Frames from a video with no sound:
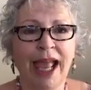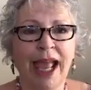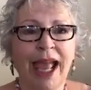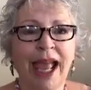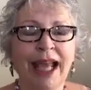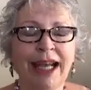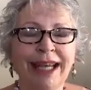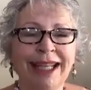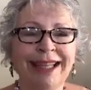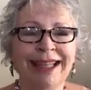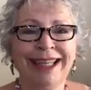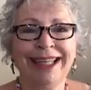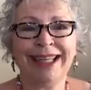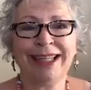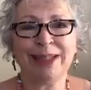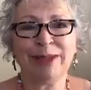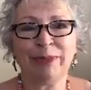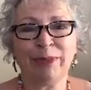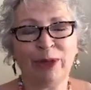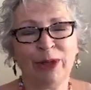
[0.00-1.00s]
And I think
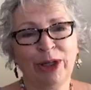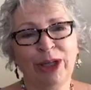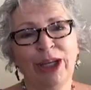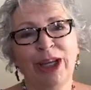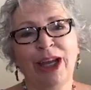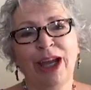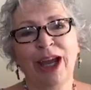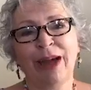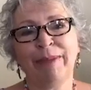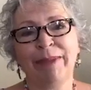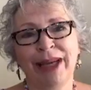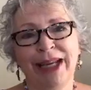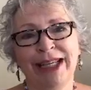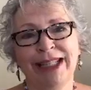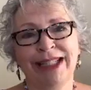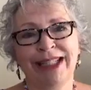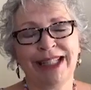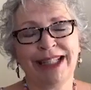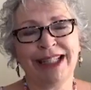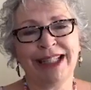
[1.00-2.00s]
it's pretty
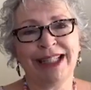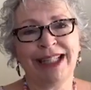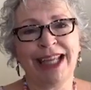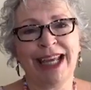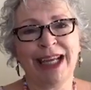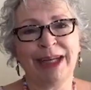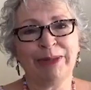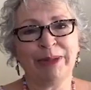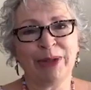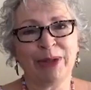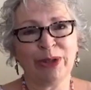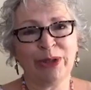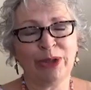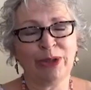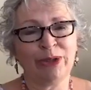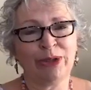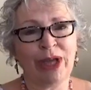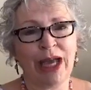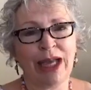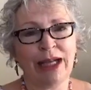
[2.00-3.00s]
amazing that the animals
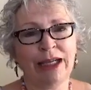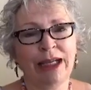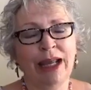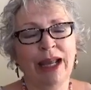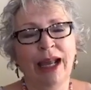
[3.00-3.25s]
do that.